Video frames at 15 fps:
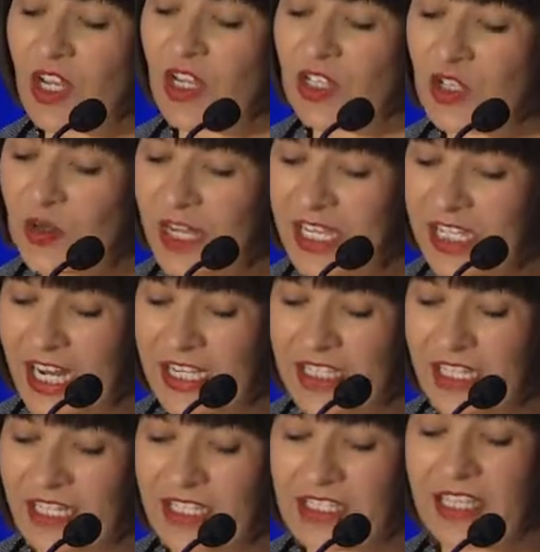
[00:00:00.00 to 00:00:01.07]
new
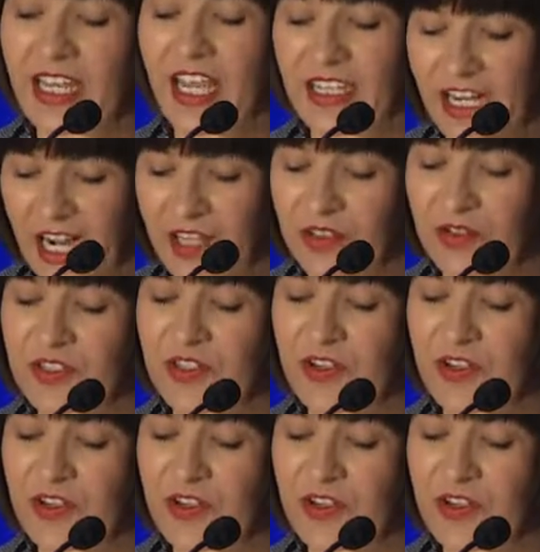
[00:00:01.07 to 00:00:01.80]
Canadians, and others